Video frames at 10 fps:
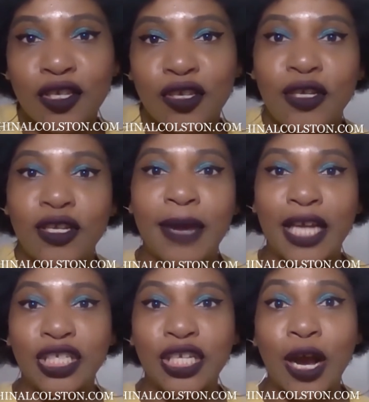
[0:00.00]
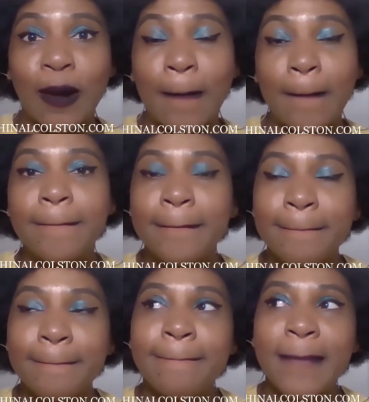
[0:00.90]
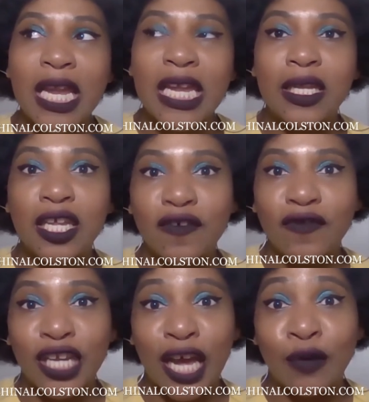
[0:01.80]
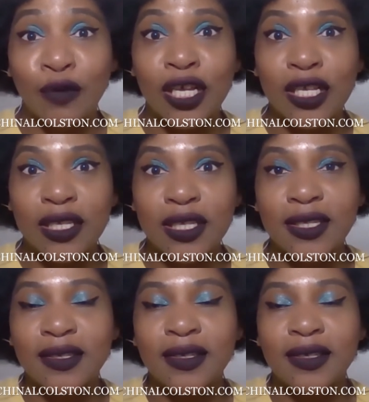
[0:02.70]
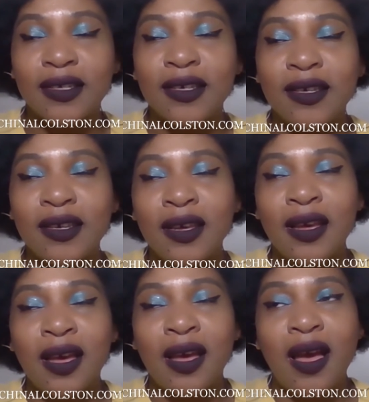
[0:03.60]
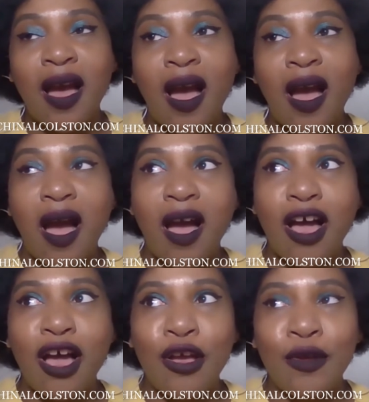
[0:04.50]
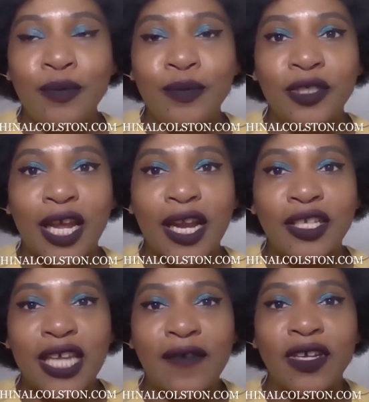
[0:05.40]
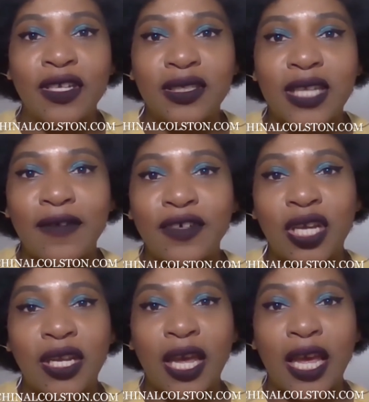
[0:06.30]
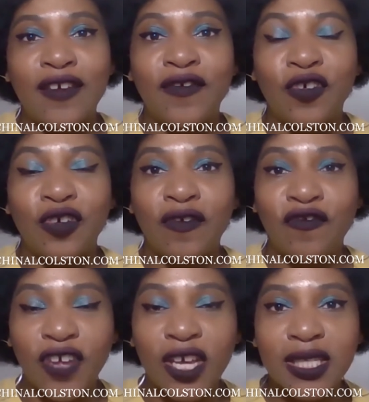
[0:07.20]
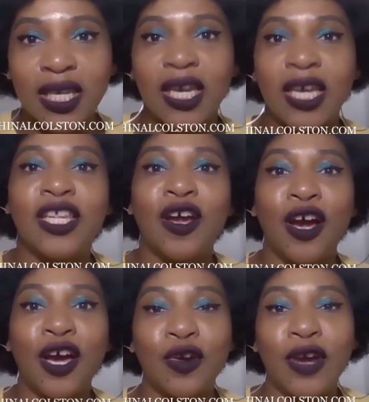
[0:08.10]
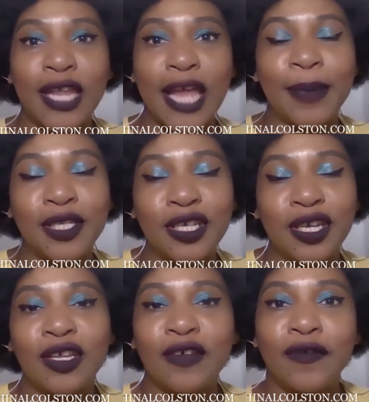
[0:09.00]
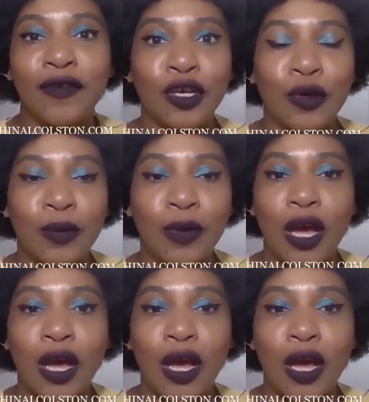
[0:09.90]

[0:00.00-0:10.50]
So you can imagine how livid I was. Shout out to David Janet for fixing the audio in that particular film.